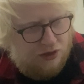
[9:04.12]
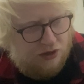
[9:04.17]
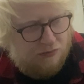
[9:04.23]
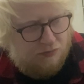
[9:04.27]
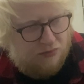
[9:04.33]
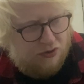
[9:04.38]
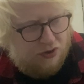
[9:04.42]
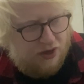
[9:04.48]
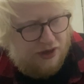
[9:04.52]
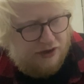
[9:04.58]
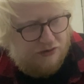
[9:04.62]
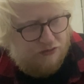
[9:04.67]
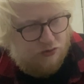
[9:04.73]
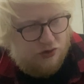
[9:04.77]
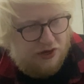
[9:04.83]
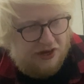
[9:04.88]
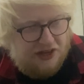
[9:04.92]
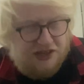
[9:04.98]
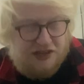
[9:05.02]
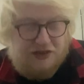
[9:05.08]
but I
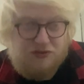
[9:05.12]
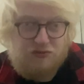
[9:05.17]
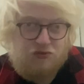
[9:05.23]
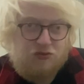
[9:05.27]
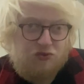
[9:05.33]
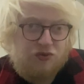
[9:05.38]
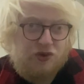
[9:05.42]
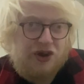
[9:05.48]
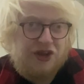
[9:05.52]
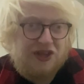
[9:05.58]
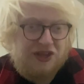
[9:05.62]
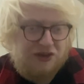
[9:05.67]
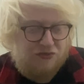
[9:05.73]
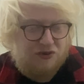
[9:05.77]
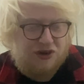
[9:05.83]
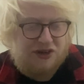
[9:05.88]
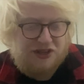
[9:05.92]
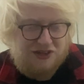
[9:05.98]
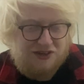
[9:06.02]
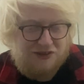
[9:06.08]
really
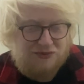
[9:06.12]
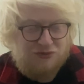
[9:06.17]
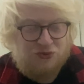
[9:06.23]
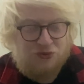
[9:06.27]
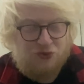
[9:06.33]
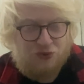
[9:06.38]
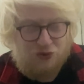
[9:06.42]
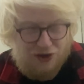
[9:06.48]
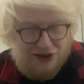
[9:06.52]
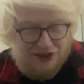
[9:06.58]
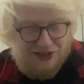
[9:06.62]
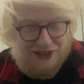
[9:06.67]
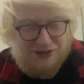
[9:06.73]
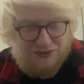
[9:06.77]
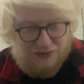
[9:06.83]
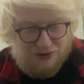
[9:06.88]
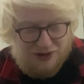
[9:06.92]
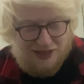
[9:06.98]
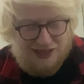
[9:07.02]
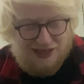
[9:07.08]

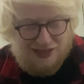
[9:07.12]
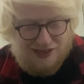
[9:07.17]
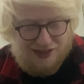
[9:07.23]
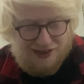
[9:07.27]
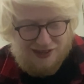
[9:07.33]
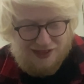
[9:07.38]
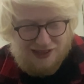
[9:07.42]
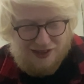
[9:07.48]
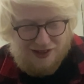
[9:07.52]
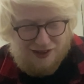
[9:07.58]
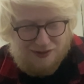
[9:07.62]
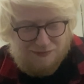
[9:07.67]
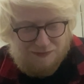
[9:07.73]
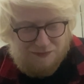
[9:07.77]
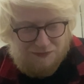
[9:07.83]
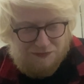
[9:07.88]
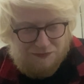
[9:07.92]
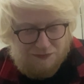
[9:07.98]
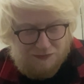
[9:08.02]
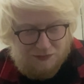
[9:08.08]
like that.
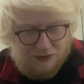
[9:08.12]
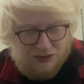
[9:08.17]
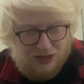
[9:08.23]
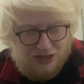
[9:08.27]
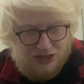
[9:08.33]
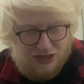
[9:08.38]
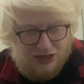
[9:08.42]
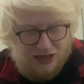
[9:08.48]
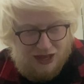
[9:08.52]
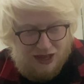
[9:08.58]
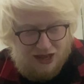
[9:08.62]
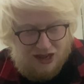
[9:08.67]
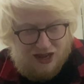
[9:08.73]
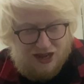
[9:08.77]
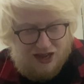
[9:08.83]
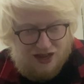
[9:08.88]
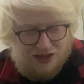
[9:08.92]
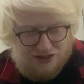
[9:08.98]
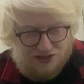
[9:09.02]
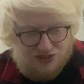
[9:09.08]

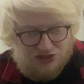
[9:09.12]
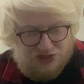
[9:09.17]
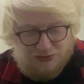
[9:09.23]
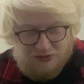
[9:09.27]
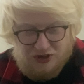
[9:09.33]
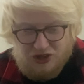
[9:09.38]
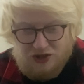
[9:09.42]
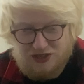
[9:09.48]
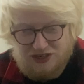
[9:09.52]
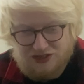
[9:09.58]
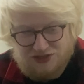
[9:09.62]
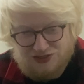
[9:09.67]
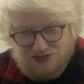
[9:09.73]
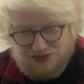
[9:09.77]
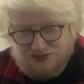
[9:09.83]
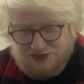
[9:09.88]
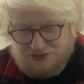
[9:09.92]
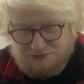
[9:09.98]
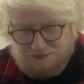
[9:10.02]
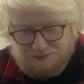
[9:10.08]
And to be
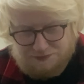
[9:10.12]
honest,